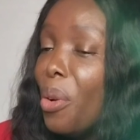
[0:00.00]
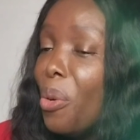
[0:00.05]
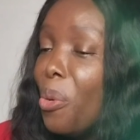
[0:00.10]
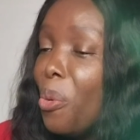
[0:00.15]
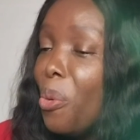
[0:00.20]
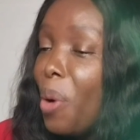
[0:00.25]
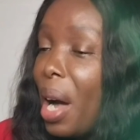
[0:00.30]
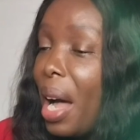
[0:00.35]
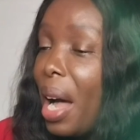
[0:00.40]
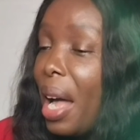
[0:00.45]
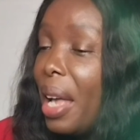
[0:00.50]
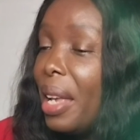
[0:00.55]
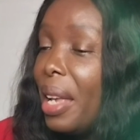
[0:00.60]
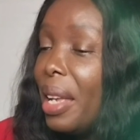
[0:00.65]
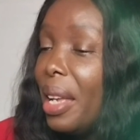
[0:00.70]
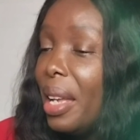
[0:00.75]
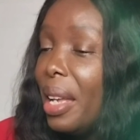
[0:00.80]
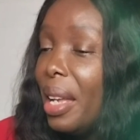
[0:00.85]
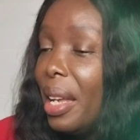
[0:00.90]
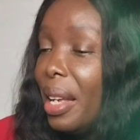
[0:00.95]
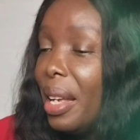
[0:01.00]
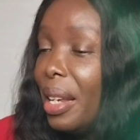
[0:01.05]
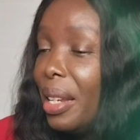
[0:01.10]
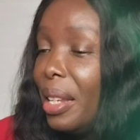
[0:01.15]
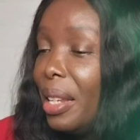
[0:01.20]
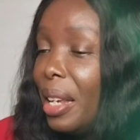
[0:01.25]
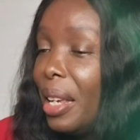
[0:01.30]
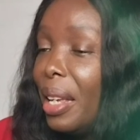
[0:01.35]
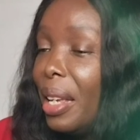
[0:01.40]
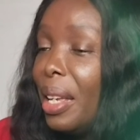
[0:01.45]
while
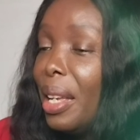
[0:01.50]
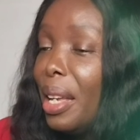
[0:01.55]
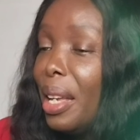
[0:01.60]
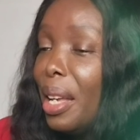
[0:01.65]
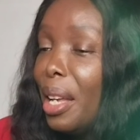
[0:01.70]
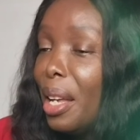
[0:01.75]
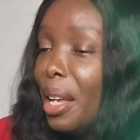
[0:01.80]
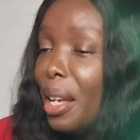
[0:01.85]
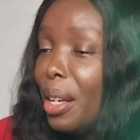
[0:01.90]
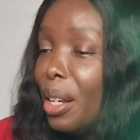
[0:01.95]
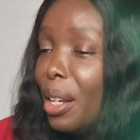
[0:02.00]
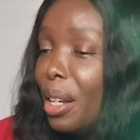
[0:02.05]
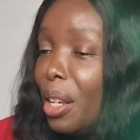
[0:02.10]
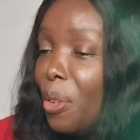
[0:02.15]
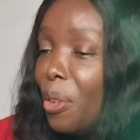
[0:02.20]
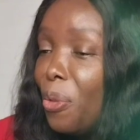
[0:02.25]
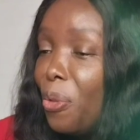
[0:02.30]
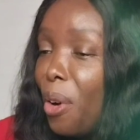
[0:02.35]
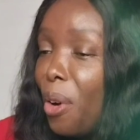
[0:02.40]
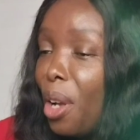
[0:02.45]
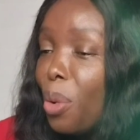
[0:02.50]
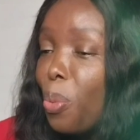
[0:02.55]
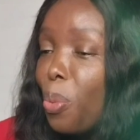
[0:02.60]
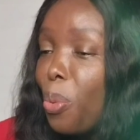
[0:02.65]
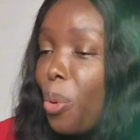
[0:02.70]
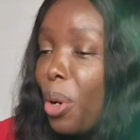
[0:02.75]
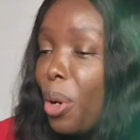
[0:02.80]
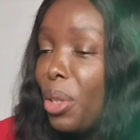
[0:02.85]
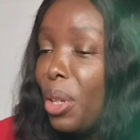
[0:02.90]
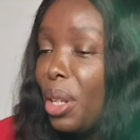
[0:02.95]
the
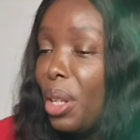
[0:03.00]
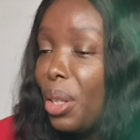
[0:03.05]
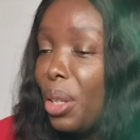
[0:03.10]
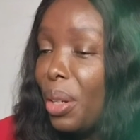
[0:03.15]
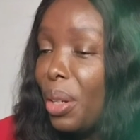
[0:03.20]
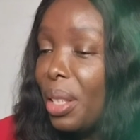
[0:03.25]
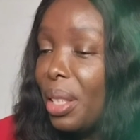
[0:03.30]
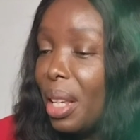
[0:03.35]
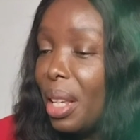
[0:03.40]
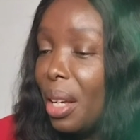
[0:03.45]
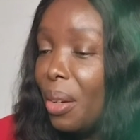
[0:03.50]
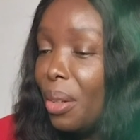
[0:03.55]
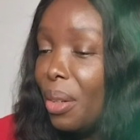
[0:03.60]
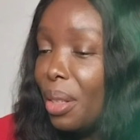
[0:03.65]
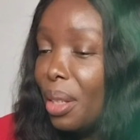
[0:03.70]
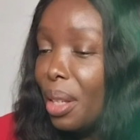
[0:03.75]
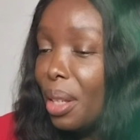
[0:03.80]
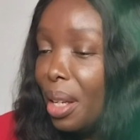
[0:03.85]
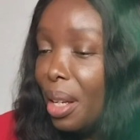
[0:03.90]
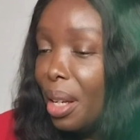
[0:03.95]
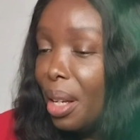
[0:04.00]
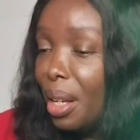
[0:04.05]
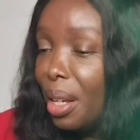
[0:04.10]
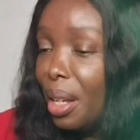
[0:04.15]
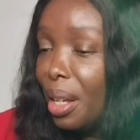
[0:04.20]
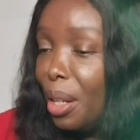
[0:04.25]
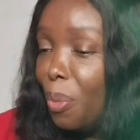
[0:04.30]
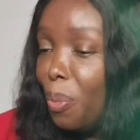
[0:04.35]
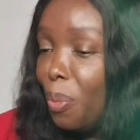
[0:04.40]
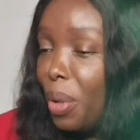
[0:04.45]
lymphoid progenitor cells,
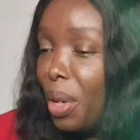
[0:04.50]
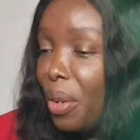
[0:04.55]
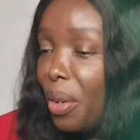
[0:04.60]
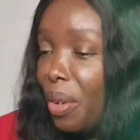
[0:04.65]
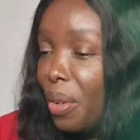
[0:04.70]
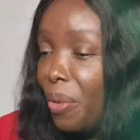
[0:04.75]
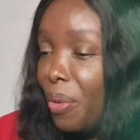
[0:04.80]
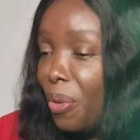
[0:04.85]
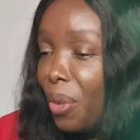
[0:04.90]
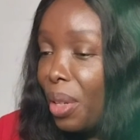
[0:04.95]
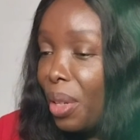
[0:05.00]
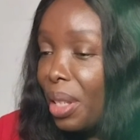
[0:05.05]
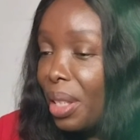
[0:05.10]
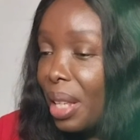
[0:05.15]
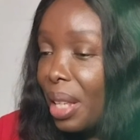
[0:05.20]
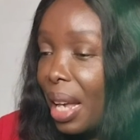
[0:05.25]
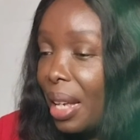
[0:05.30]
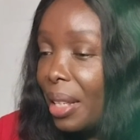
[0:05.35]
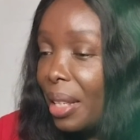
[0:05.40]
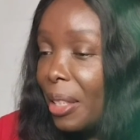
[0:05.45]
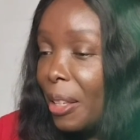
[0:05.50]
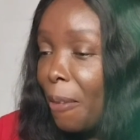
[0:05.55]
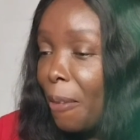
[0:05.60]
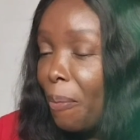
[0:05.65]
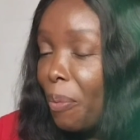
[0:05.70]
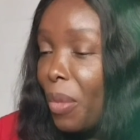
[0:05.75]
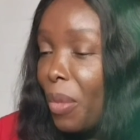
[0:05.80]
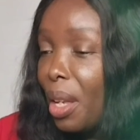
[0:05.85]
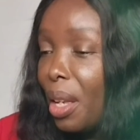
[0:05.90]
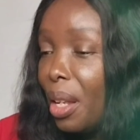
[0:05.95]
the B lymphocytes
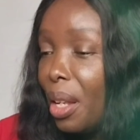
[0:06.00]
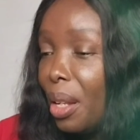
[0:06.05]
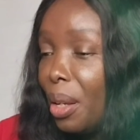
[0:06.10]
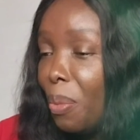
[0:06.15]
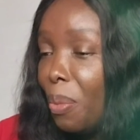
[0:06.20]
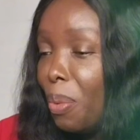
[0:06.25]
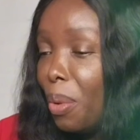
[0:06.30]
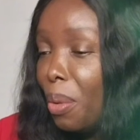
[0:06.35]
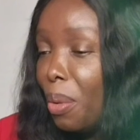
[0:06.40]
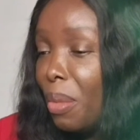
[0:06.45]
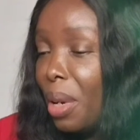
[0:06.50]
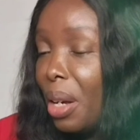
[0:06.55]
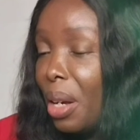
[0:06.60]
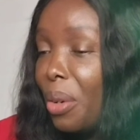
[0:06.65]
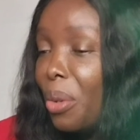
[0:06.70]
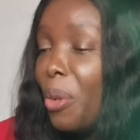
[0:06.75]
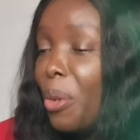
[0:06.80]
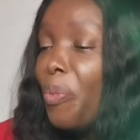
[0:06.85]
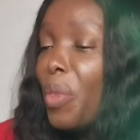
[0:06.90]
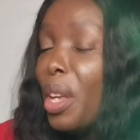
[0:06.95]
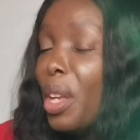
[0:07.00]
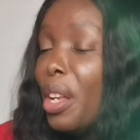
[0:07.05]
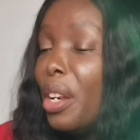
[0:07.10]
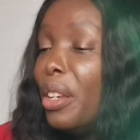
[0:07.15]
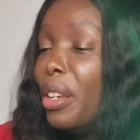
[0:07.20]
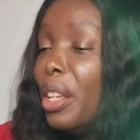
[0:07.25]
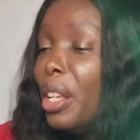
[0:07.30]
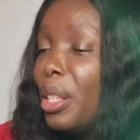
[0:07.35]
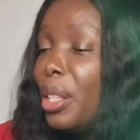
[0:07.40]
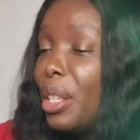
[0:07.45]
in the bone marrow,
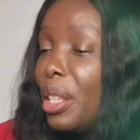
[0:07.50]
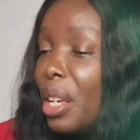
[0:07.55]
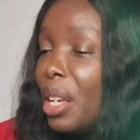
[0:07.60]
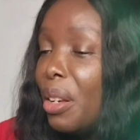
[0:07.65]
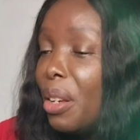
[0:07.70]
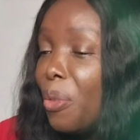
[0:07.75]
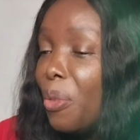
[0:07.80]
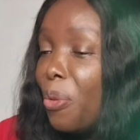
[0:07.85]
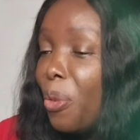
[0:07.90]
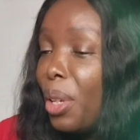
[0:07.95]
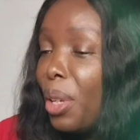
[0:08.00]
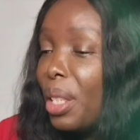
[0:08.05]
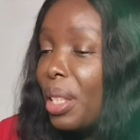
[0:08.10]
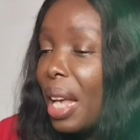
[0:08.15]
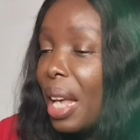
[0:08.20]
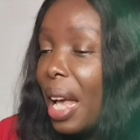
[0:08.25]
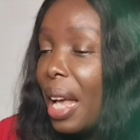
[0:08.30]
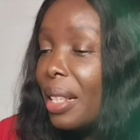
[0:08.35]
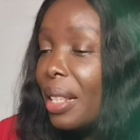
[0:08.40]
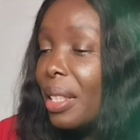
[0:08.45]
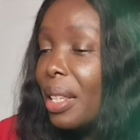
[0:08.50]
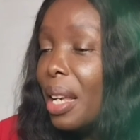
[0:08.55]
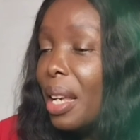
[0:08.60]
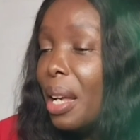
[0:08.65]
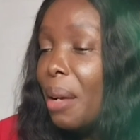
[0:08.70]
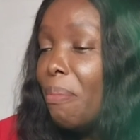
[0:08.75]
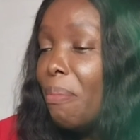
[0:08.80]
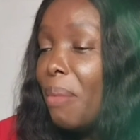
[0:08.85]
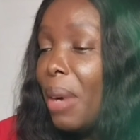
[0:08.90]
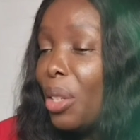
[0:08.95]
the T lymphocyte
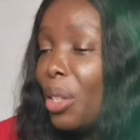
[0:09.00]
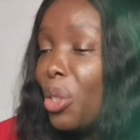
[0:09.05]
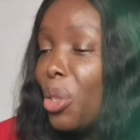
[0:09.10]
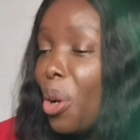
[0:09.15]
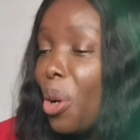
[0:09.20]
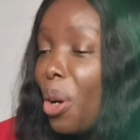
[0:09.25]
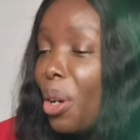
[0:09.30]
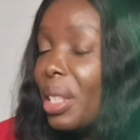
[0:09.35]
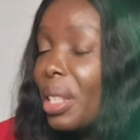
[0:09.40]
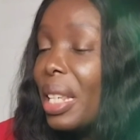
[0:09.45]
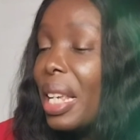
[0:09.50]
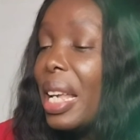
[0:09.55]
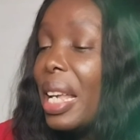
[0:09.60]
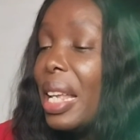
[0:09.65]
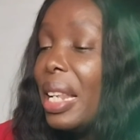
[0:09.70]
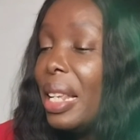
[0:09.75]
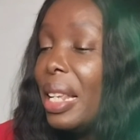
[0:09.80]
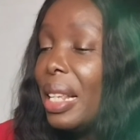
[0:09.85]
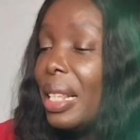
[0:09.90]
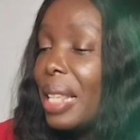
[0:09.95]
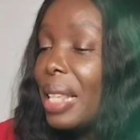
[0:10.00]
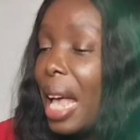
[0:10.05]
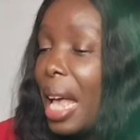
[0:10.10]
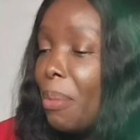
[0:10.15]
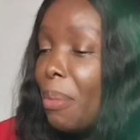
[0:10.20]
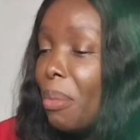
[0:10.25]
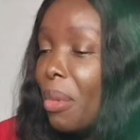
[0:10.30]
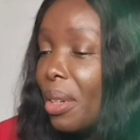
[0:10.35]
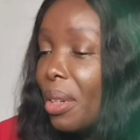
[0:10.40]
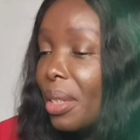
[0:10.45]
matures in the
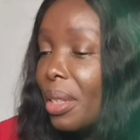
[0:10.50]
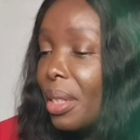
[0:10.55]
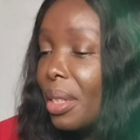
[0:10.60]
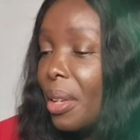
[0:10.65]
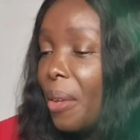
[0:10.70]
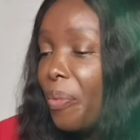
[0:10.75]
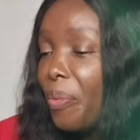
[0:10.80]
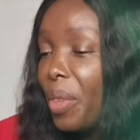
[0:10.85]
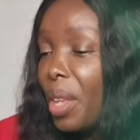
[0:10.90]
thymus.